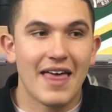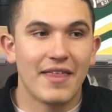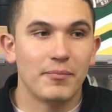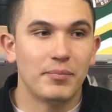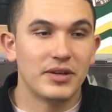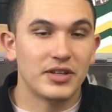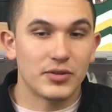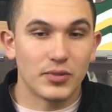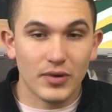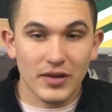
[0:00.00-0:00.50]

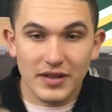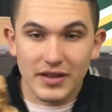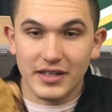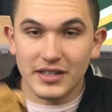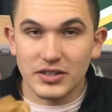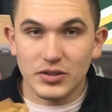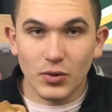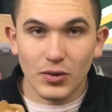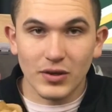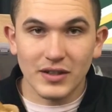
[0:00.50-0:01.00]
between
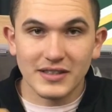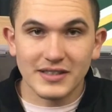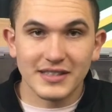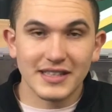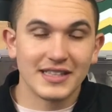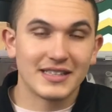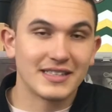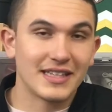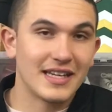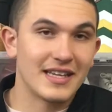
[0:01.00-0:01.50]
this Jordan
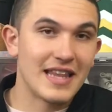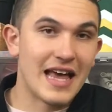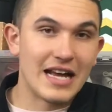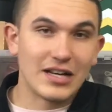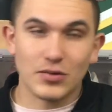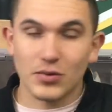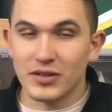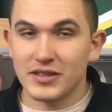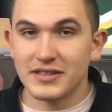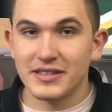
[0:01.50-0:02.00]
6 and that
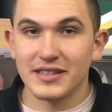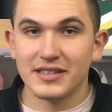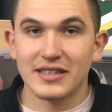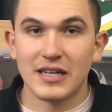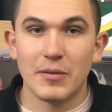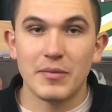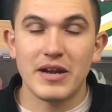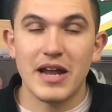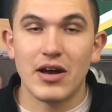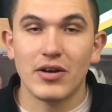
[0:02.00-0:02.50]
Jordan 6
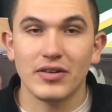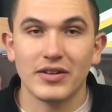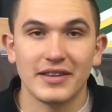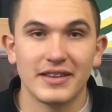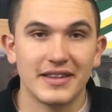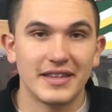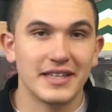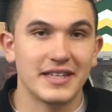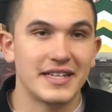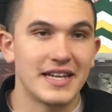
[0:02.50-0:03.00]
coming out
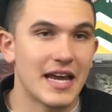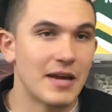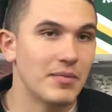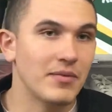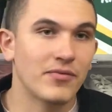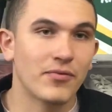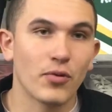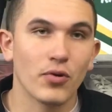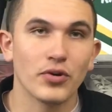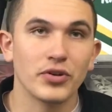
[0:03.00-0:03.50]
the day
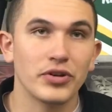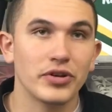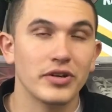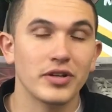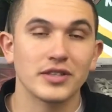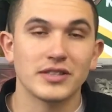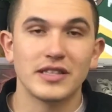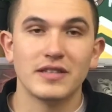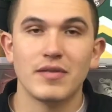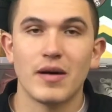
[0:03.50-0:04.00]
before New
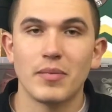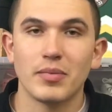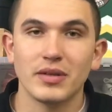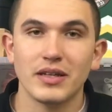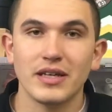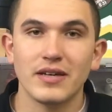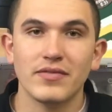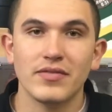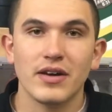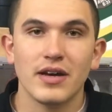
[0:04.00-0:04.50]
Year's Eve, I
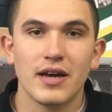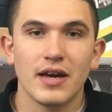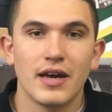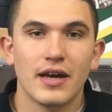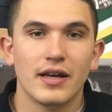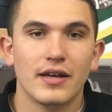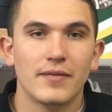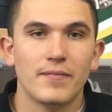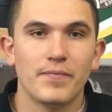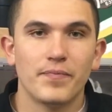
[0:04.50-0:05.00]
believe,
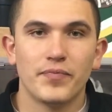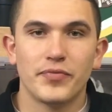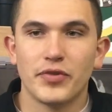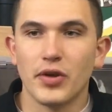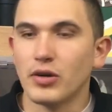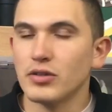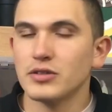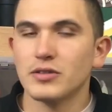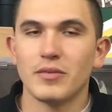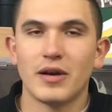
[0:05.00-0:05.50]

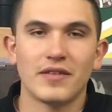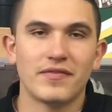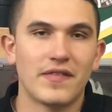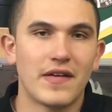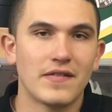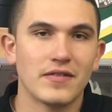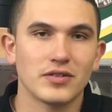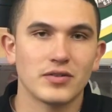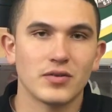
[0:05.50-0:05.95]
those are my favorite